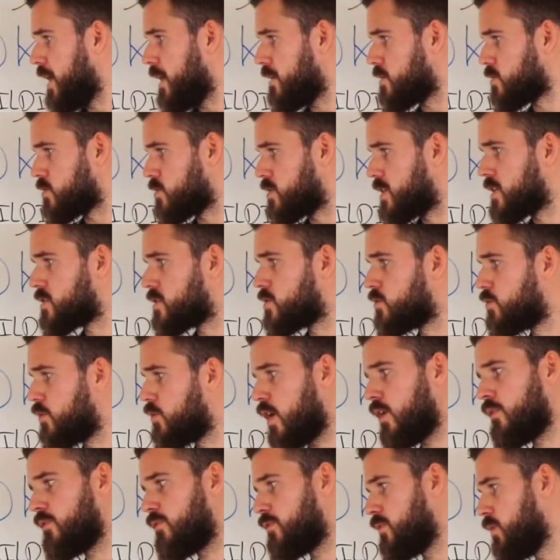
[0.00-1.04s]
So 6 to
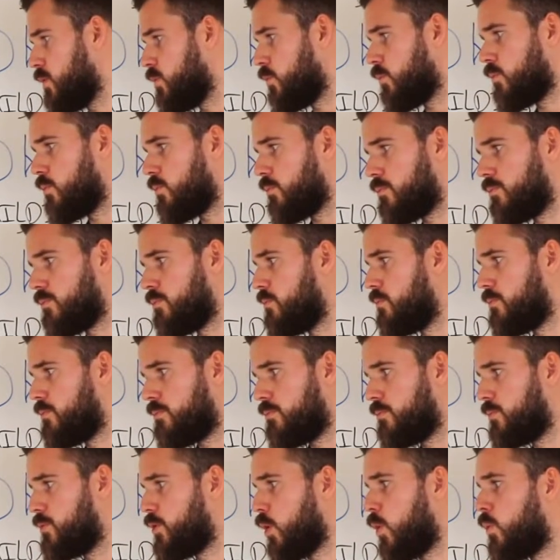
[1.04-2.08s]
12, you
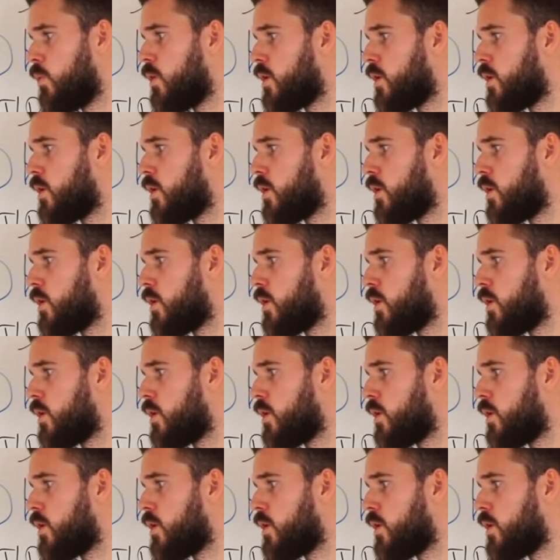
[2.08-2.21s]
don't